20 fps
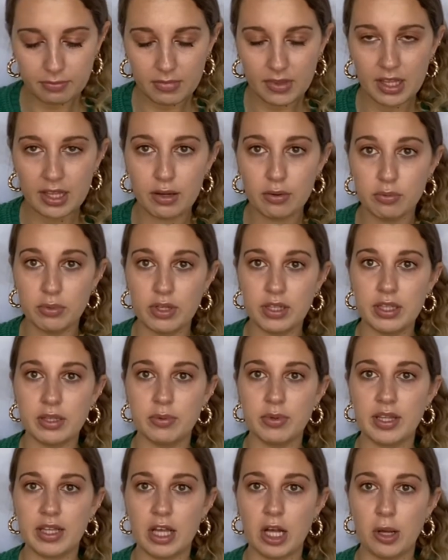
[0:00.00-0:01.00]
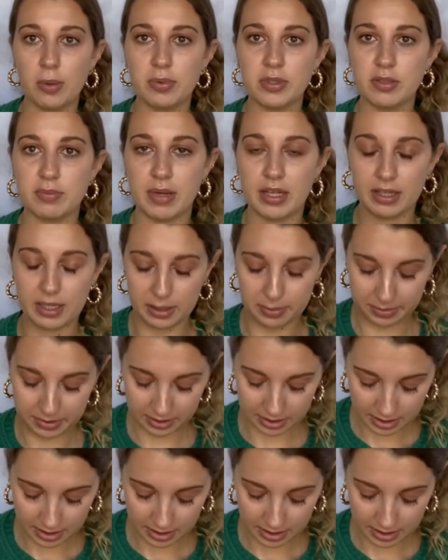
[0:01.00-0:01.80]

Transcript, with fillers: It really, really helps my lips.